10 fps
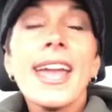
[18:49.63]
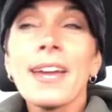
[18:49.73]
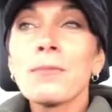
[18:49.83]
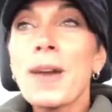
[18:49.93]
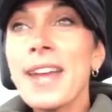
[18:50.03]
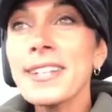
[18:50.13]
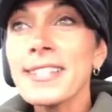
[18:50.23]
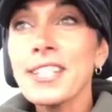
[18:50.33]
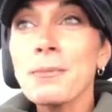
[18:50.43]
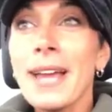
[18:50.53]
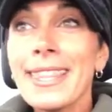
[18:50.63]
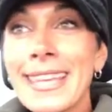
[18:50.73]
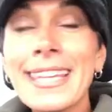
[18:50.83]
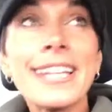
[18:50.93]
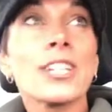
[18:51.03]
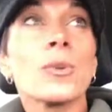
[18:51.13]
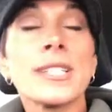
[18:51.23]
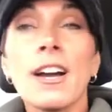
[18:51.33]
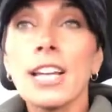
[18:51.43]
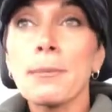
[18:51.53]
And Randy said to me, I think you need to
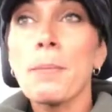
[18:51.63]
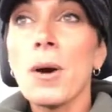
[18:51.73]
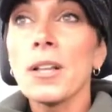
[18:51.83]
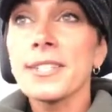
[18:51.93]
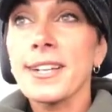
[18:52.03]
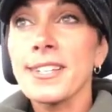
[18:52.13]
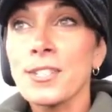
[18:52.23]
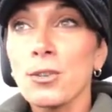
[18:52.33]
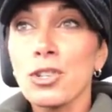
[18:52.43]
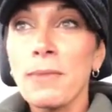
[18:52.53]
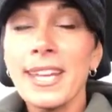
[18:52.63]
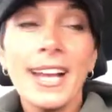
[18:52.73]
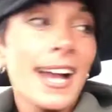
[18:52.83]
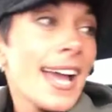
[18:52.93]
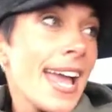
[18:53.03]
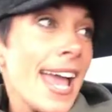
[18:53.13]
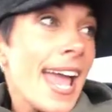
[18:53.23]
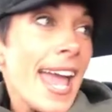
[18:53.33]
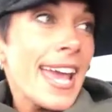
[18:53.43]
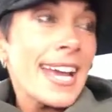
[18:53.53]
quit talking about politics on social media.
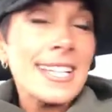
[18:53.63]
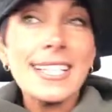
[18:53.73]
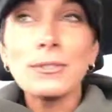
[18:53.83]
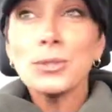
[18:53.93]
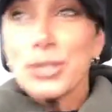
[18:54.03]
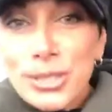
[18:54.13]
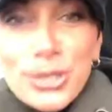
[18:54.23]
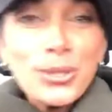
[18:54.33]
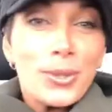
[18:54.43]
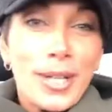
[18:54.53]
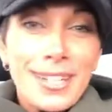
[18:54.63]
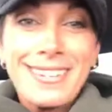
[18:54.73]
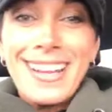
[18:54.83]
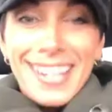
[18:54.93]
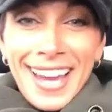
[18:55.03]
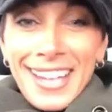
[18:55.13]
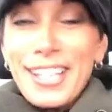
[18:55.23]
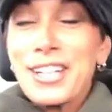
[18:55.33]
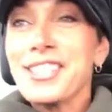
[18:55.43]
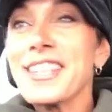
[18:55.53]
And, it kind
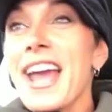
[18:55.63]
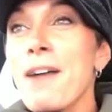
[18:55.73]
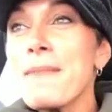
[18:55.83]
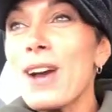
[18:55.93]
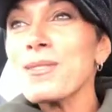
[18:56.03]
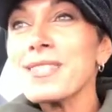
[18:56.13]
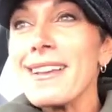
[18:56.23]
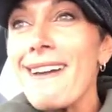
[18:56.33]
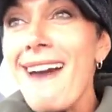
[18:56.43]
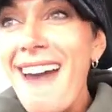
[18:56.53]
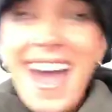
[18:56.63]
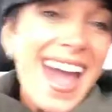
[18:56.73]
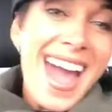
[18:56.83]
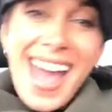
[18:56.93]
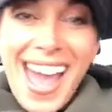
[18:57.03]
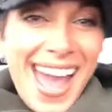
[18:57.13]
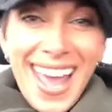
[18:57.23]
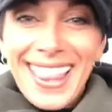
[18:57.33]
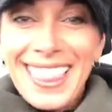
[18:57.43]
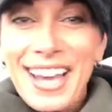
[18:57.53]
of like stabbed me. I was like,
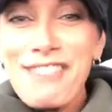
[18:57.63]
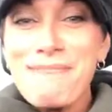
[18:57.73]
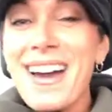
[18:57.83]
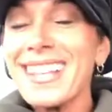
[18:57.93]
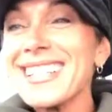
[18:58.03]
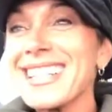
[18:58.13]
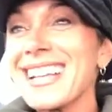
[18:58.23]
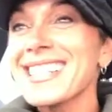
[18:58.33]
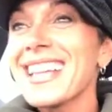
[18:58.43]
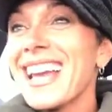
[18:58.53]
I love politics.